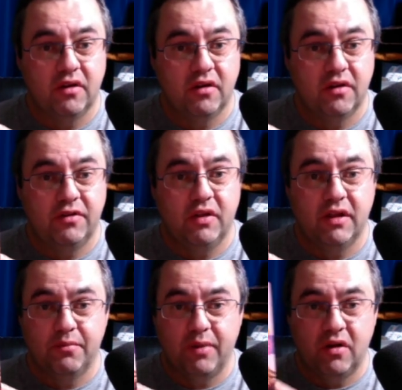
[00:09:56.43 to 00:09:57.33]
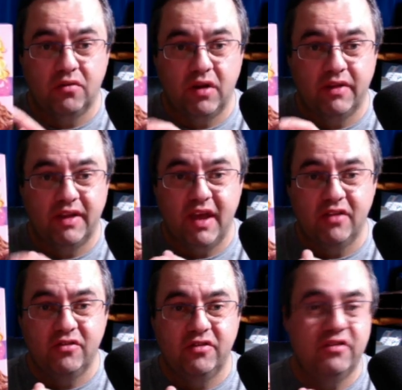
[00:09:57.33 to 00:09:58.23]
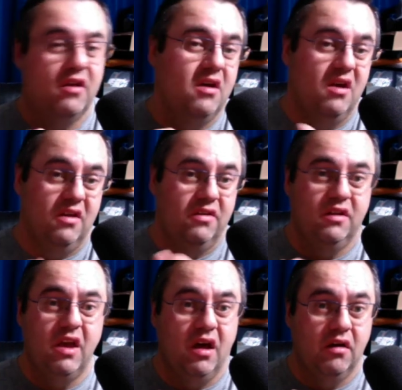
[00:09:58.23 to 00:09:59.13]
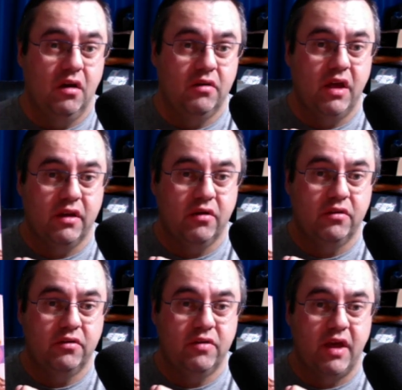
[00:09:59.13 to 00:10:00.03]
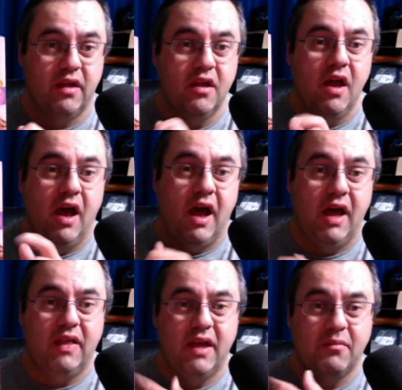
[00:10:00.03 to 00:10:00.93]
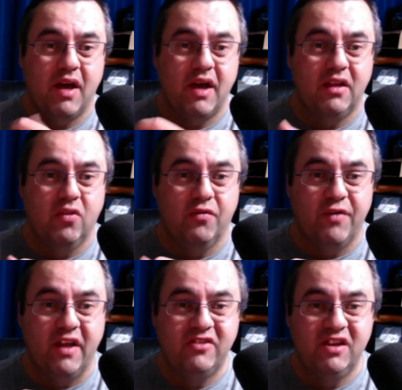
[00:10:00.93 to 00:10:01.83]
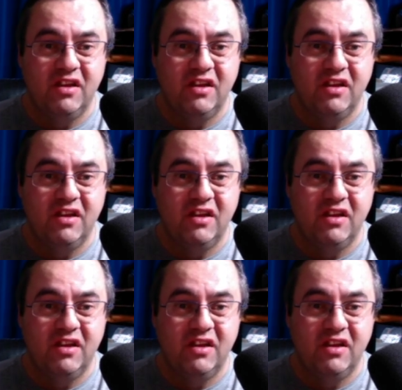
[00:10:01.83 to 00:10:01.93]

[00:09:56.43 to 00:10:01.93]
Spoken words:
If you like them burnt around the edges, then yeah, okay, do that. I like mine a little fudgy.